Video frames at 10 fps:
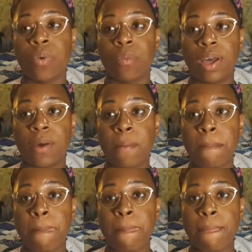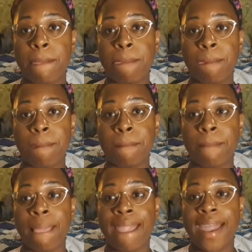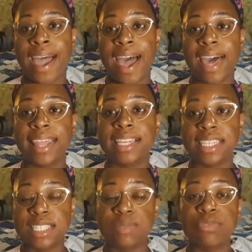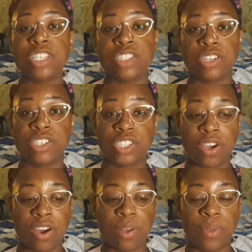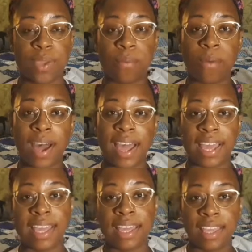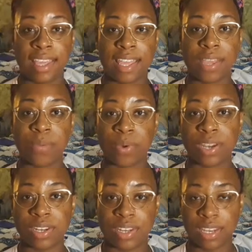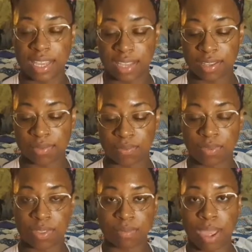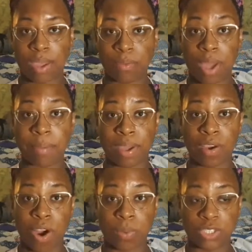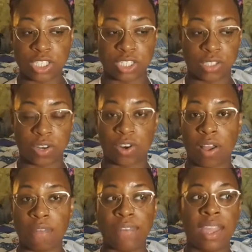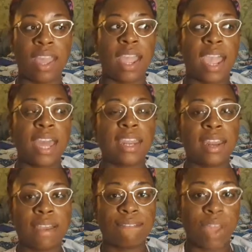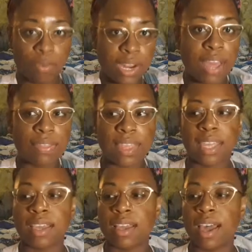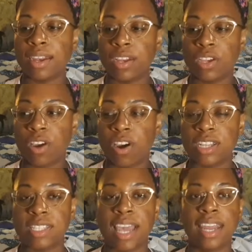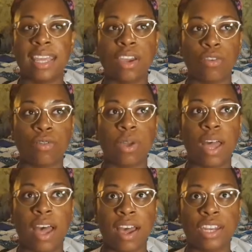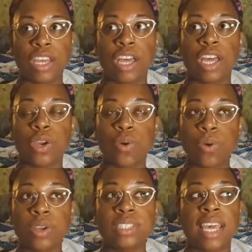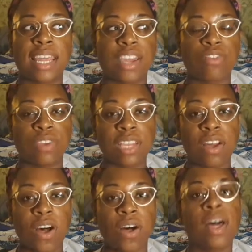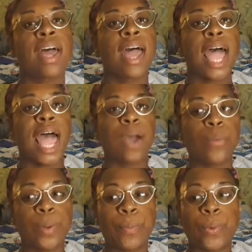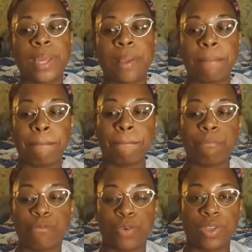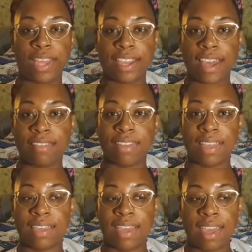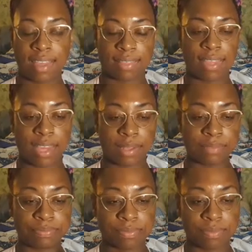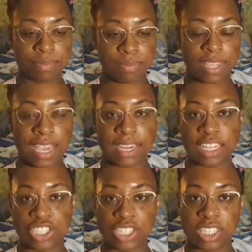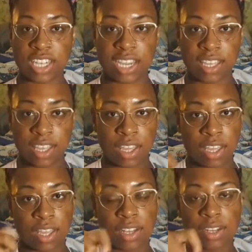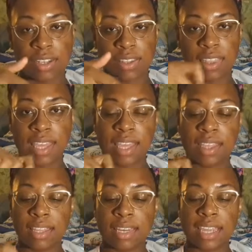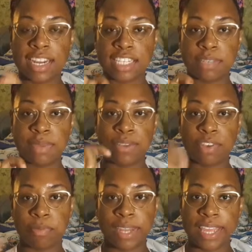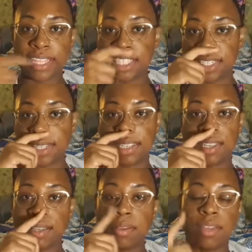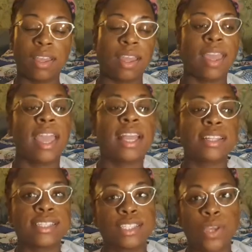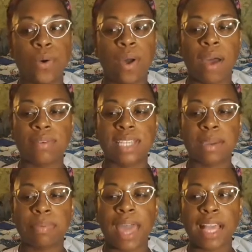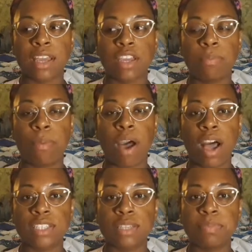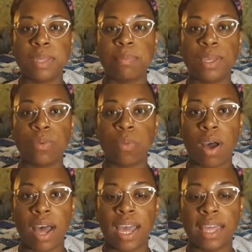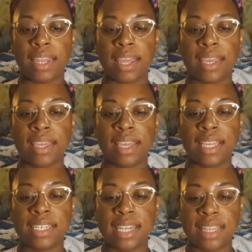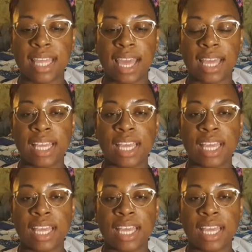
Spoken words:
Well, I like did some research on like why it wouldn't like why my car would just turn off, and then I found out that like Honda Accords had like a recall at one point for like kind of like the ignition like thing needing to be replaced. And so I was like, that could possibly be why like it did that.